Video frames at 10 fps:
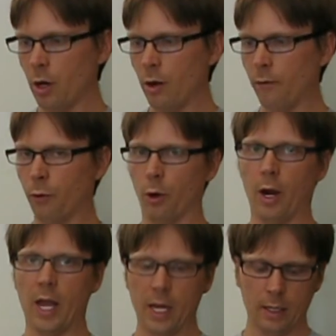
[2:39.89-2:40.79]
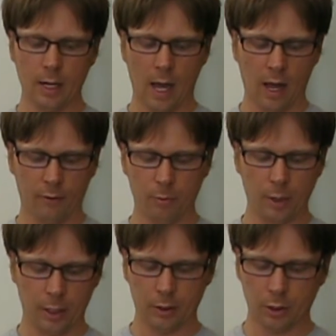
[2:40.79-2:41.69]
for 8.5
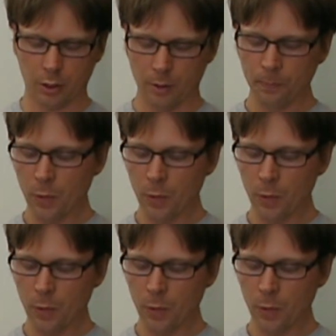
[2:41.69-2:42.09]
minutes.